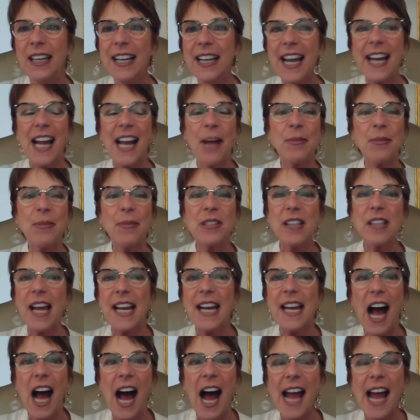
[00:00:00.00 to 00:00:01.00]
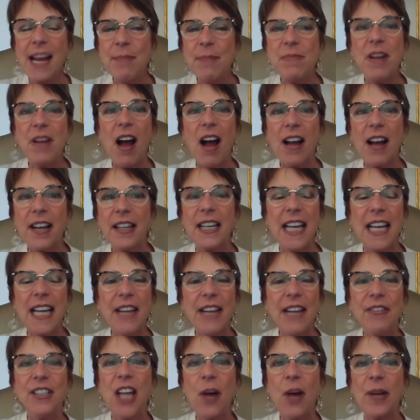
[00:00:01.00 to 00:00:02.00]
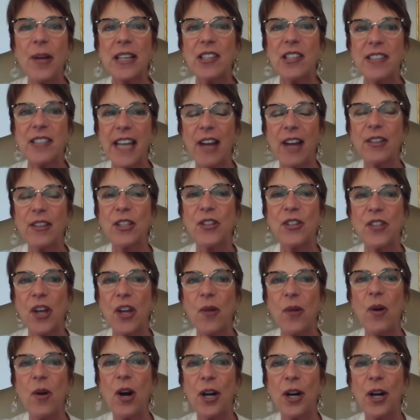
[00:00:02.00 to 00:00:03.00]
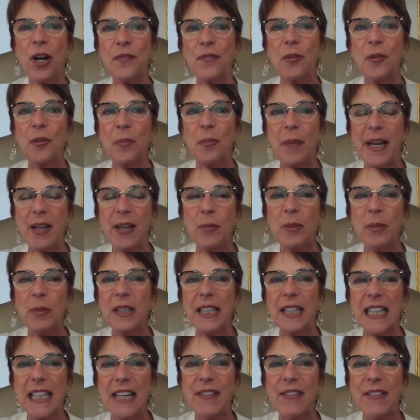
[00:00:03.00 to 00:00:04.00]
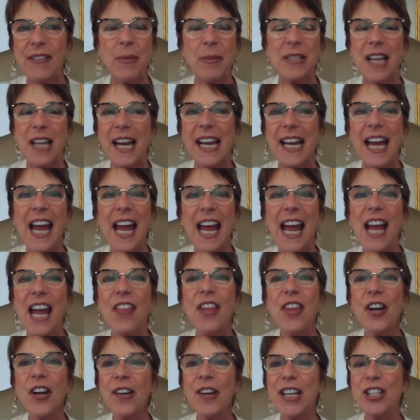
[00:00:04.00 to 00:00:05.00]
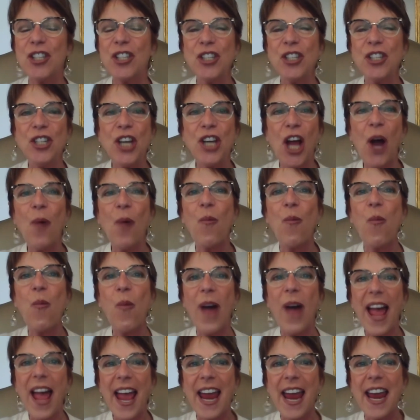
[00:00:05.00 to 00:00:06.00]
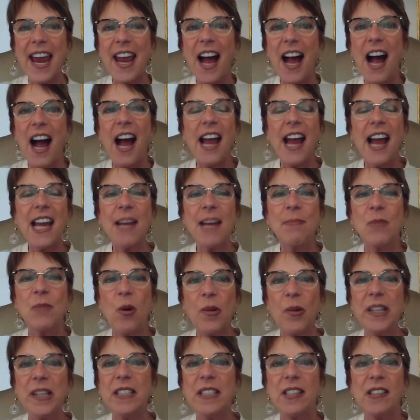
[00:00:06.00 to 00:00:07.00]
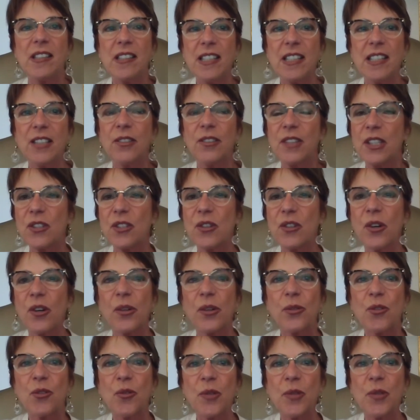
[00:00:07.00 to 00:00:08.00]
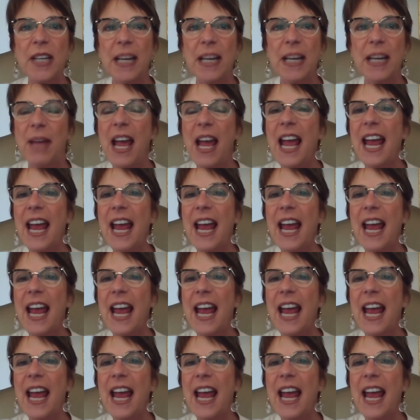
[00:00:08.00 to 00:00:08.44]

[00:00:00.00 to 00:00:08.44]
And I was like, I'm not going to, even though it sounded so hard for me to believe, I was like, there is no way I am going to steal this girl's dream.